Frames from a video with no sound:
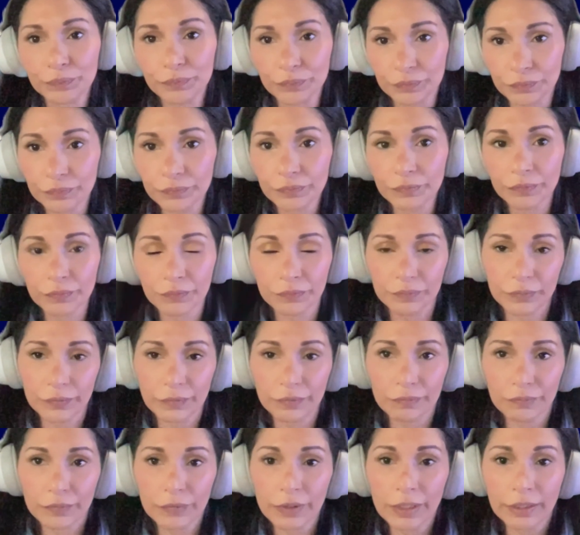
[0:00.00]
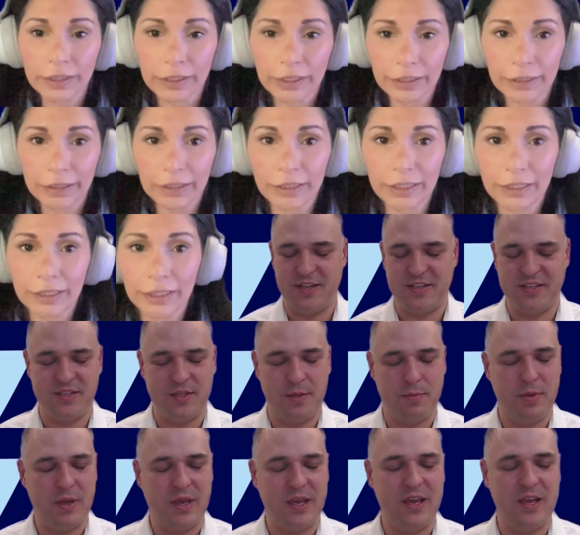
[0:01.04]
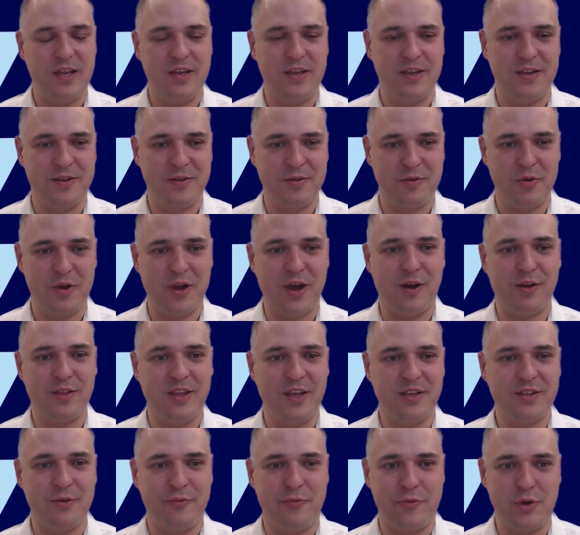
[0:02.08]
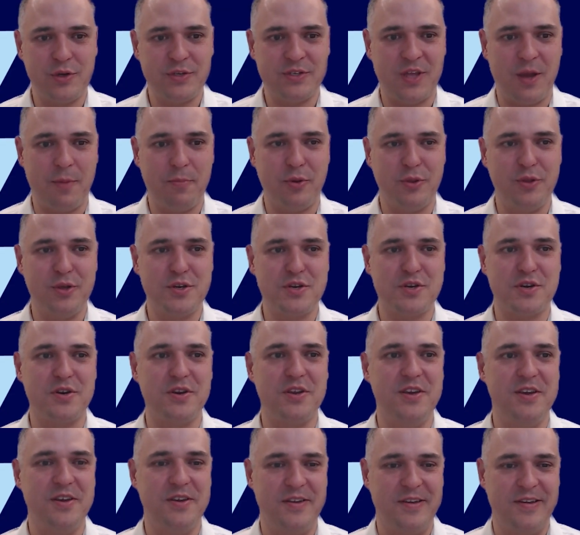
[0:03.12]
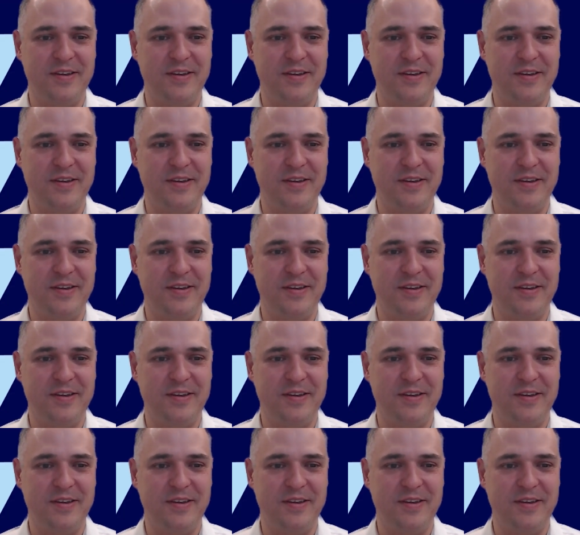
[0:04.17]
Yes, that's the beginning. We've got to take the first step on the journey.